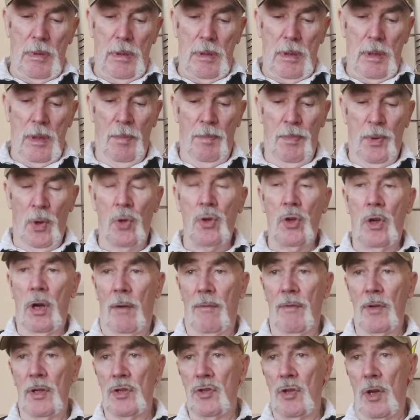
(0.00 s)
book
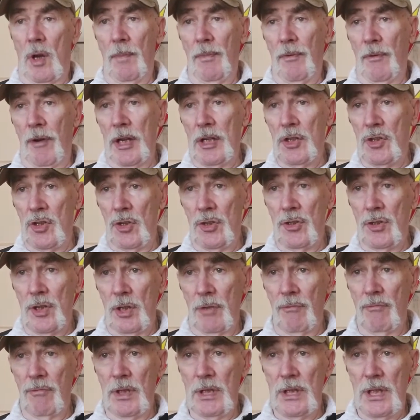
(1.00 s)
covers operations
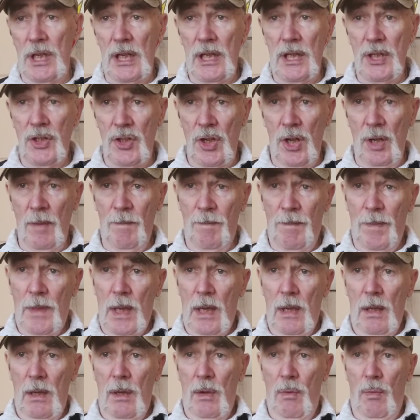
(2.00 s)
in Rhodesia,
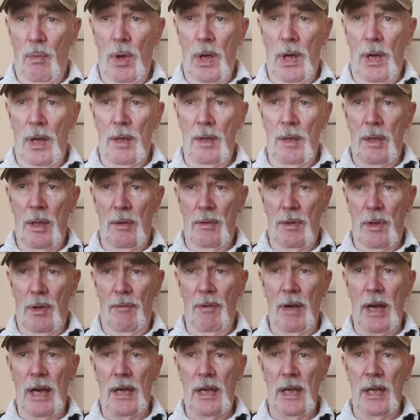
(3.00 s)
where the
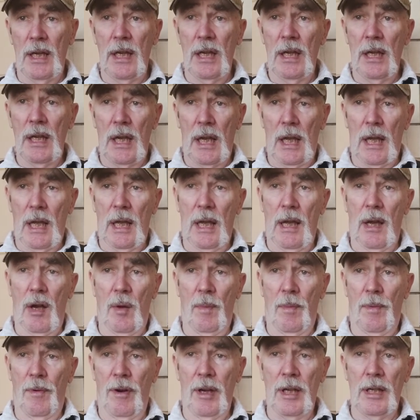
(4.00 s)
recce
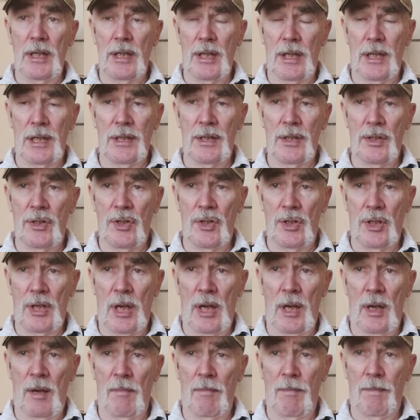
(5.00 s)
operated as
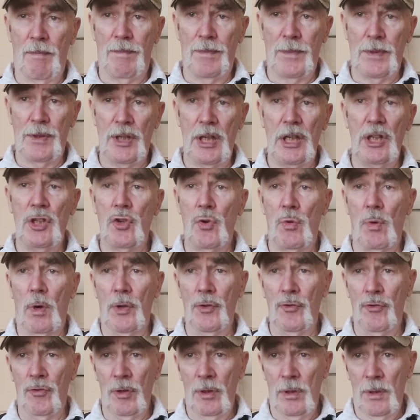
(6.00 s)
D
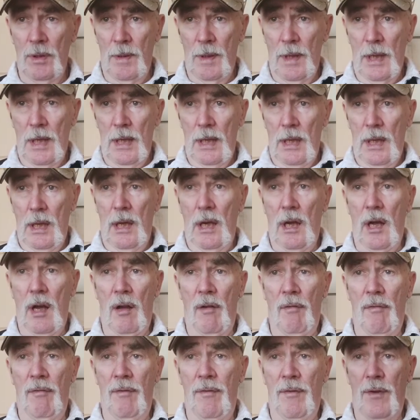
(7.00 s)
squadron
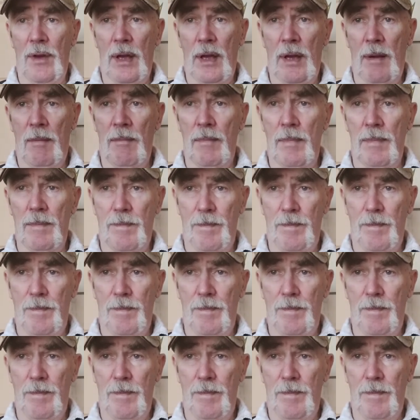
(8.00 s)
of the